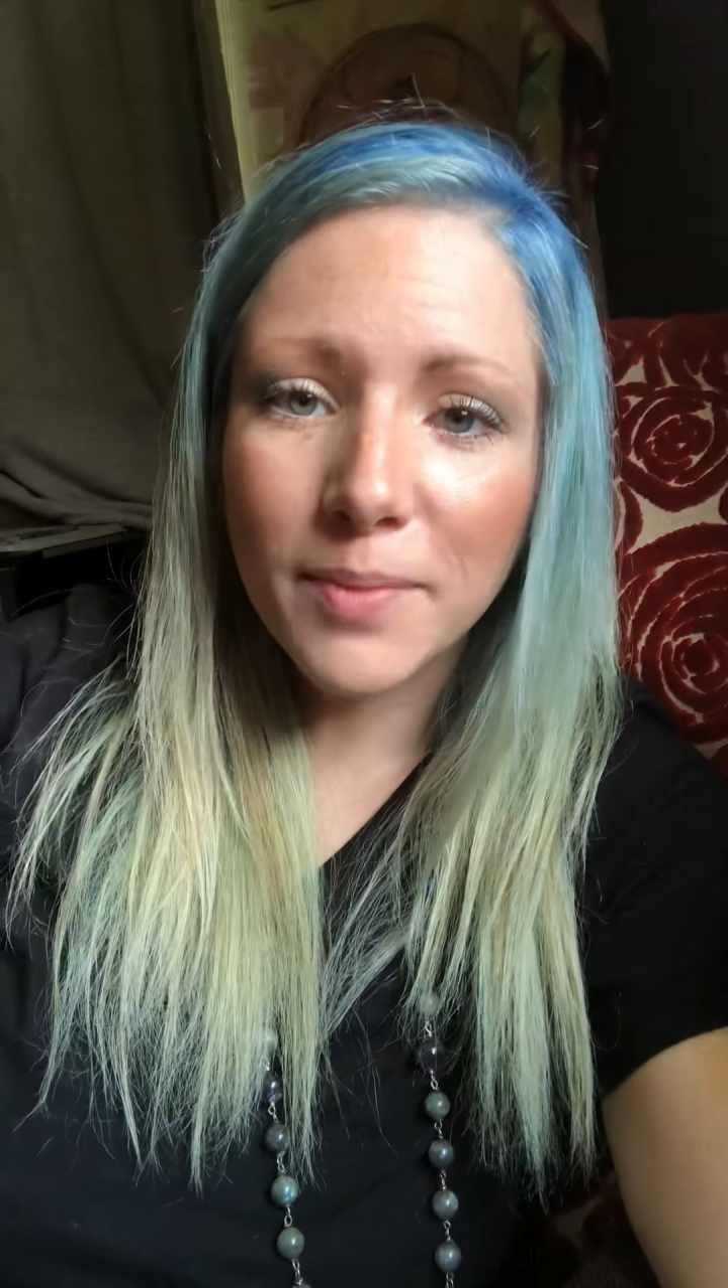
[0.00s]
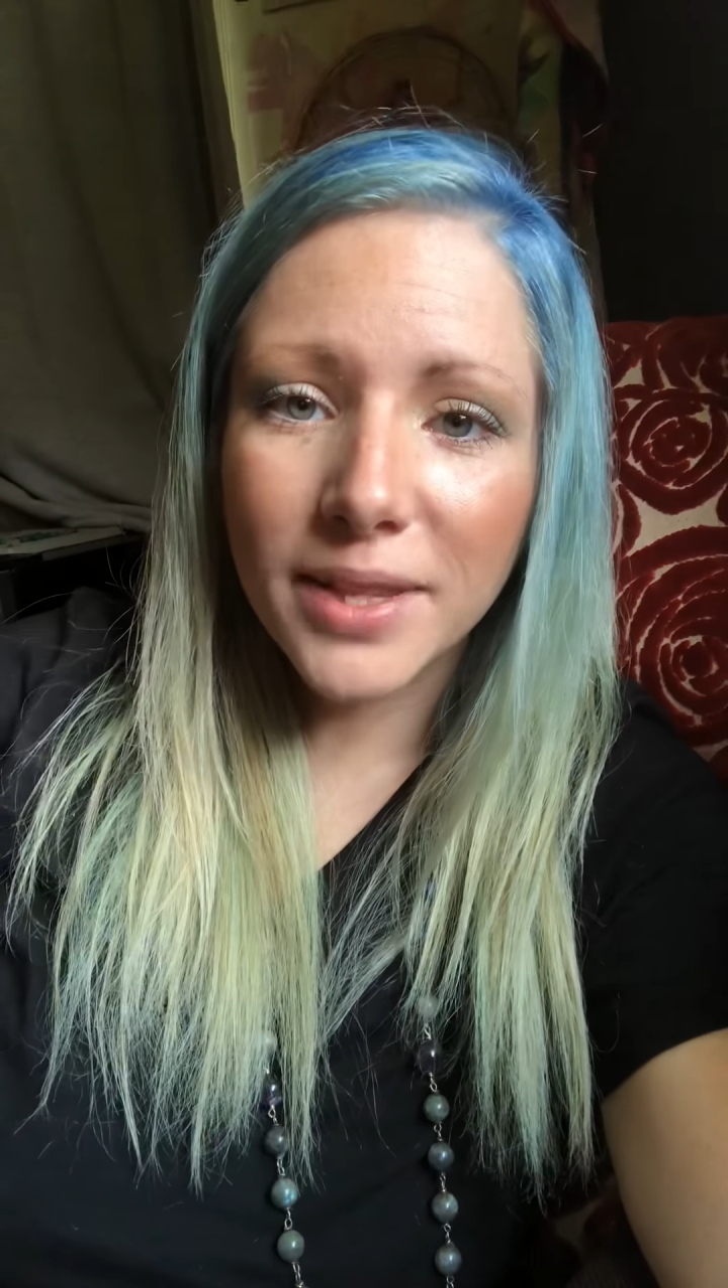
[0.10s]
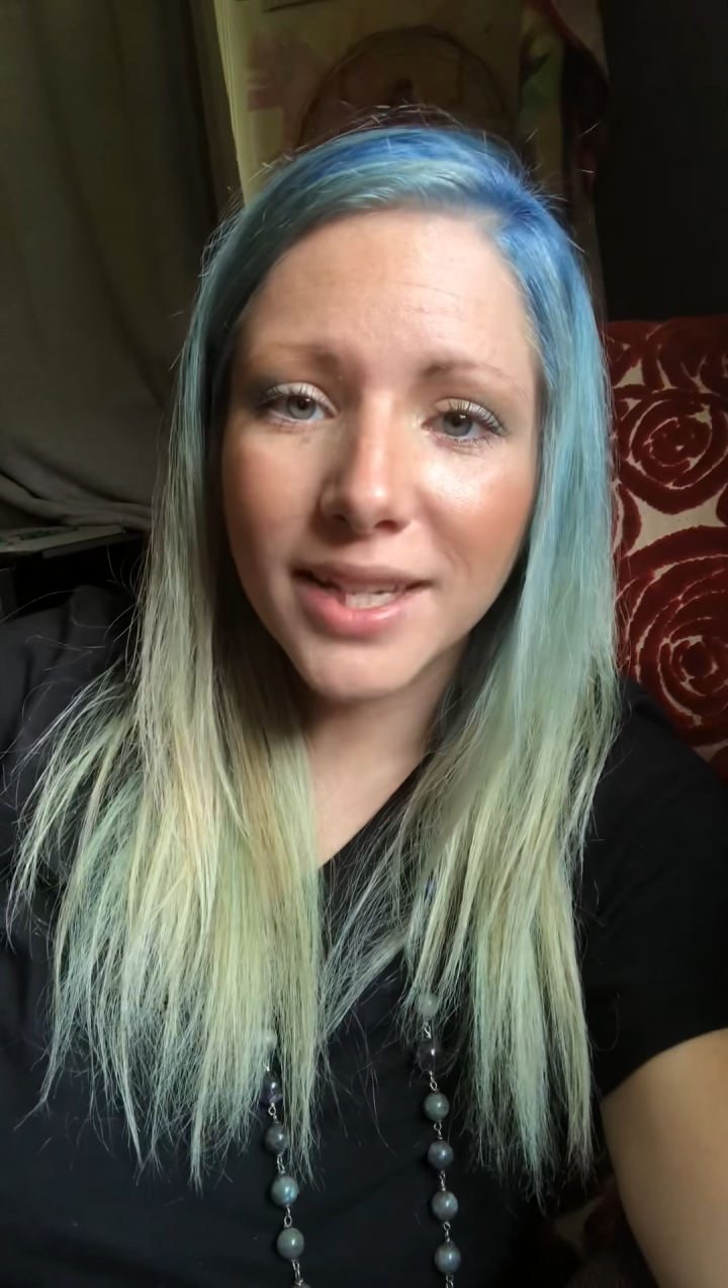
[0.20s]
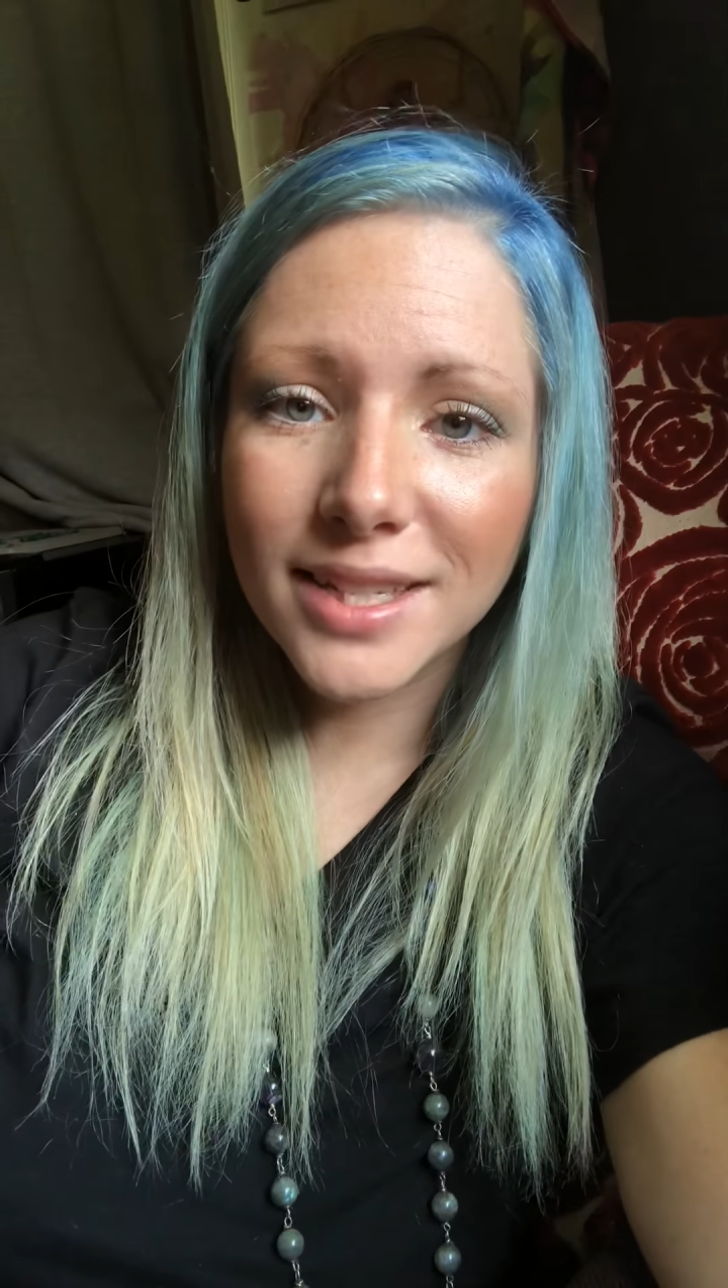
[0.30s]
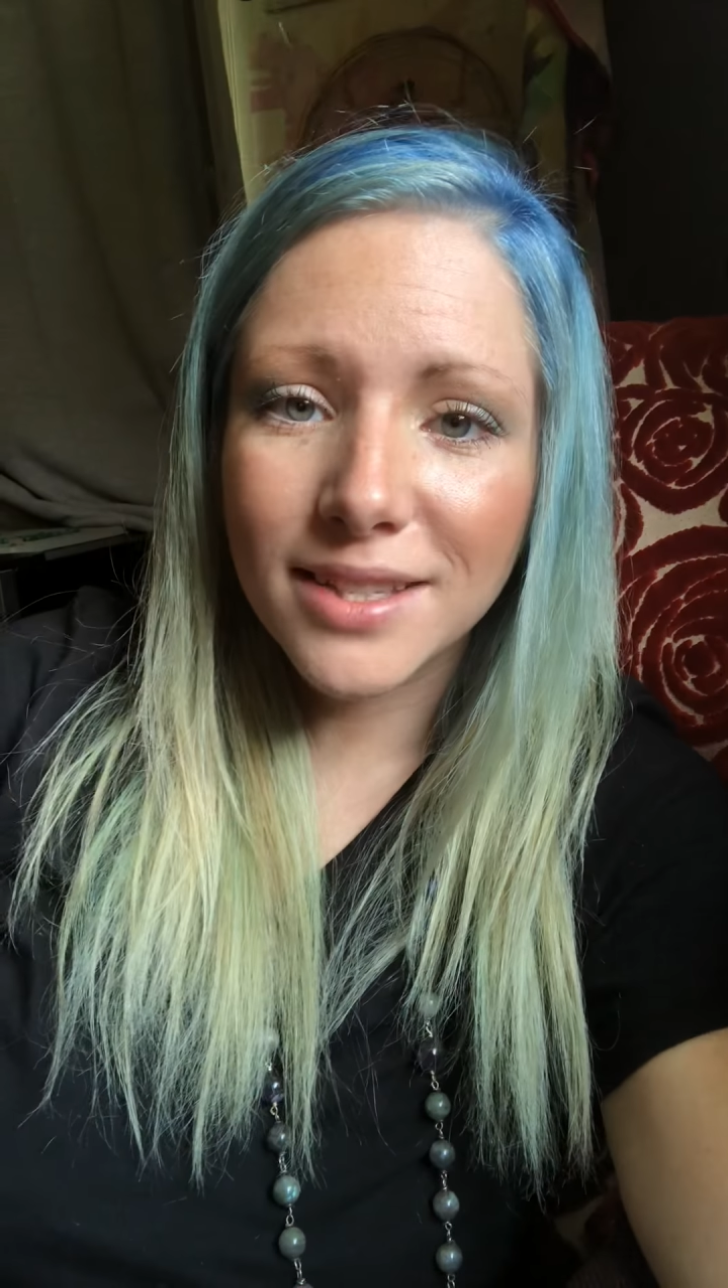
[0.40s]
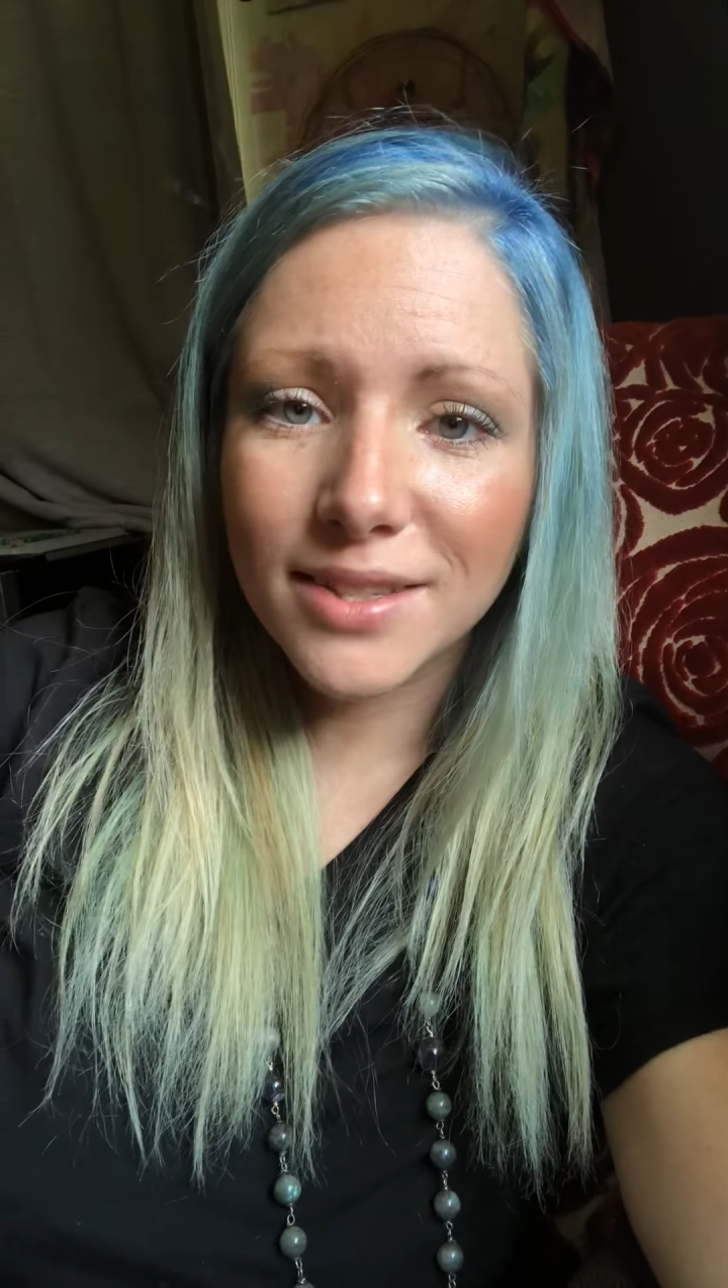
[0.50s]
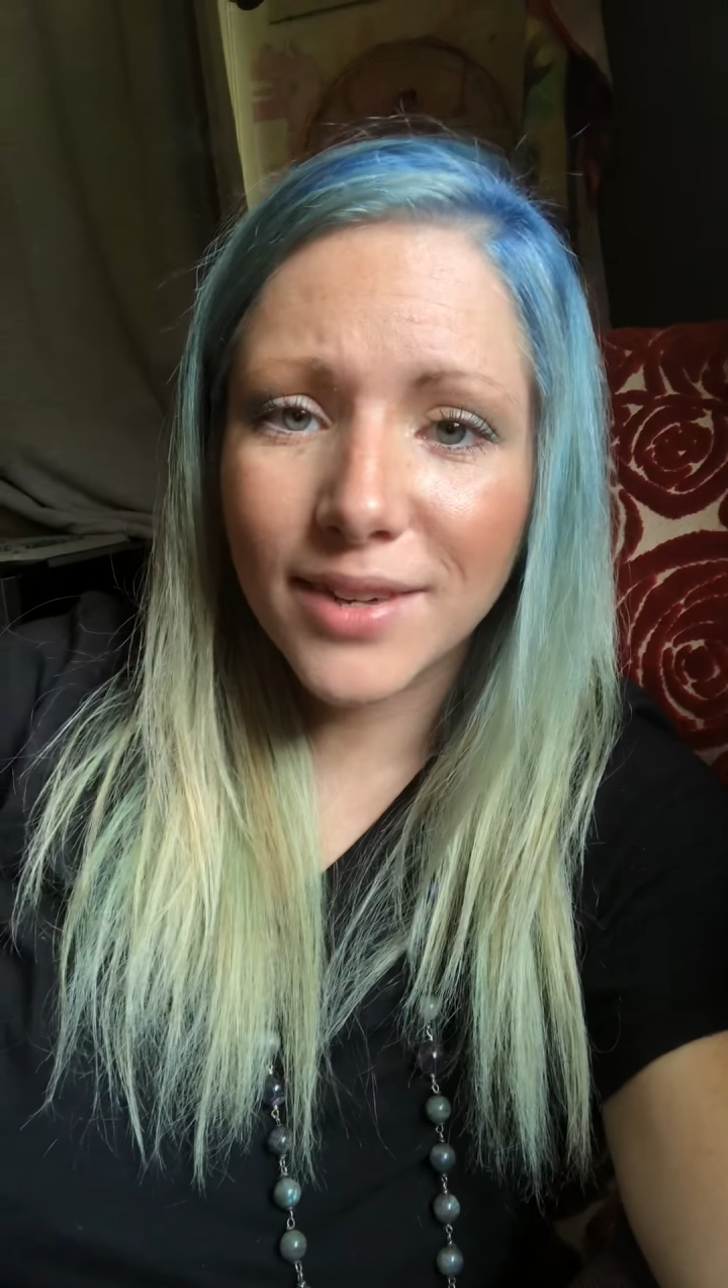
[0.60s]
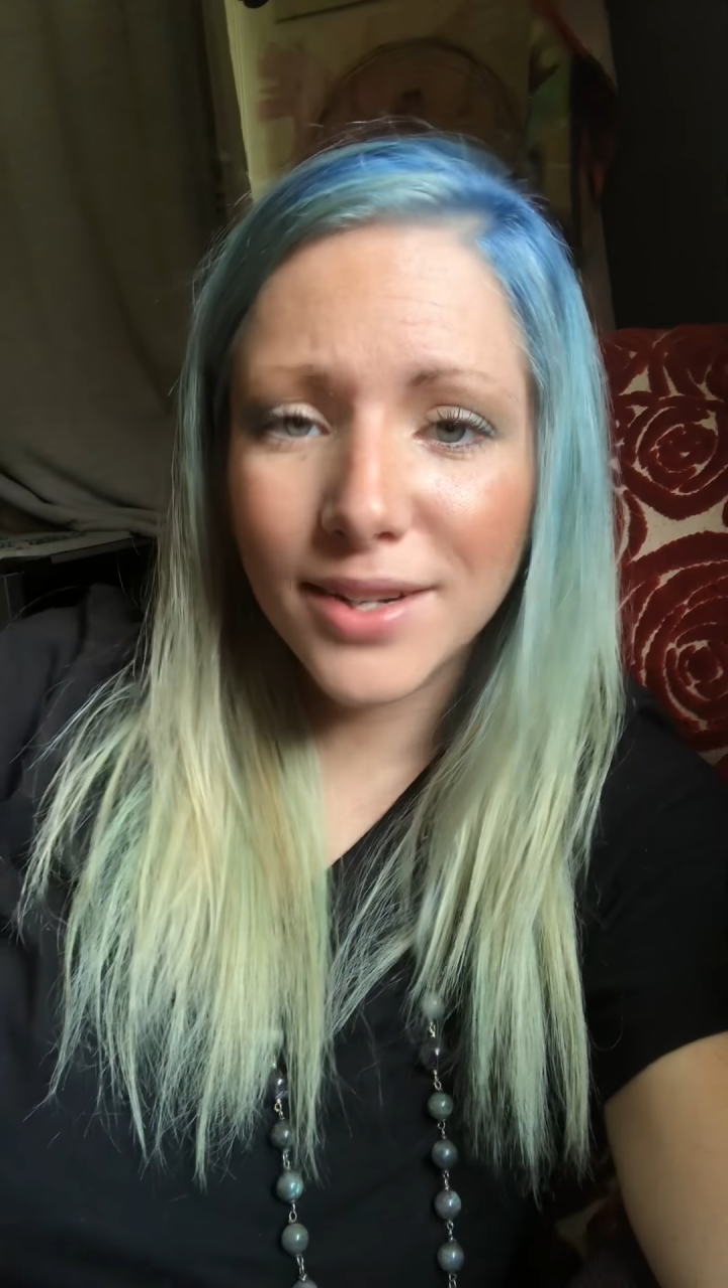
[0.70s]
please, so I